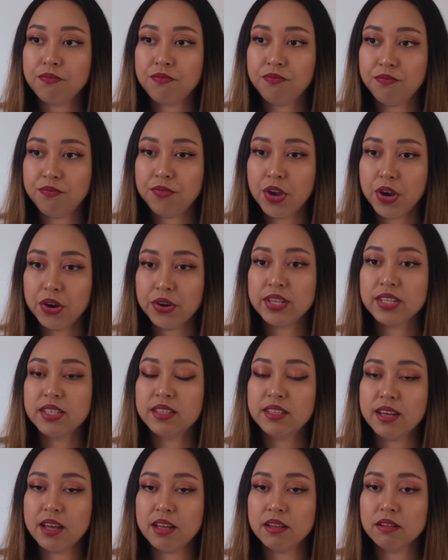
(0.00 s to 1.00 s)
fairy
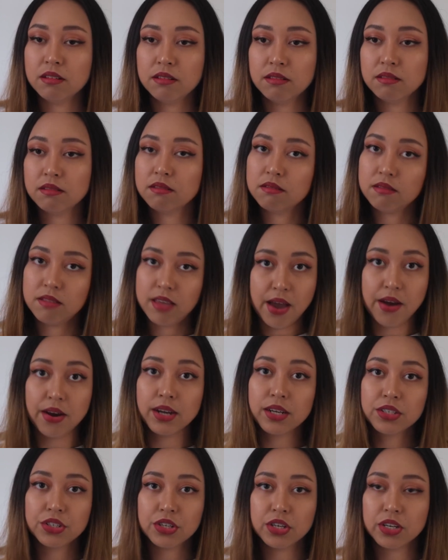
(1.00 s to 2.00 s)
tale
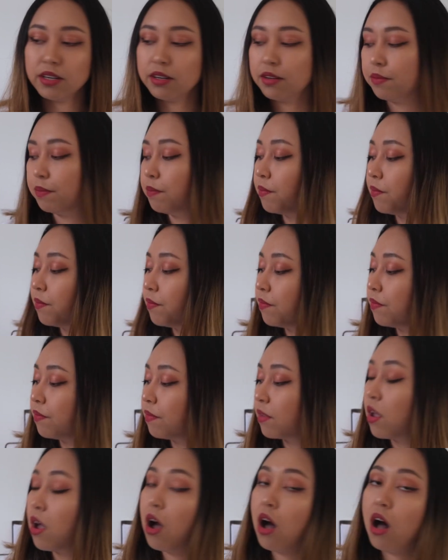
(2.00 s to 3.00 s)
character.
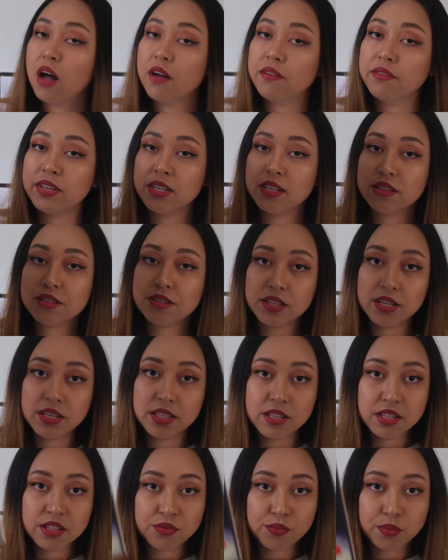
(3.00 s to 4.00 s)
Obviously,
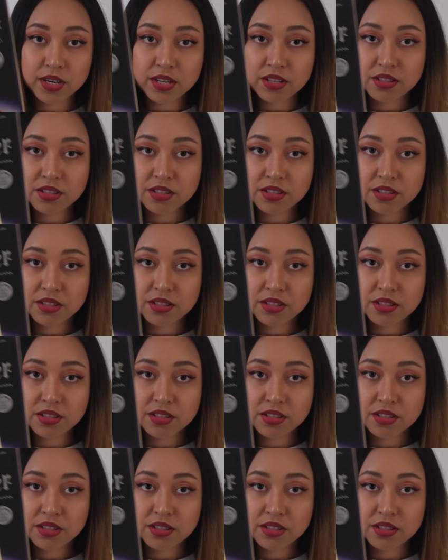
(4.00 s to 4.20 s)
this one is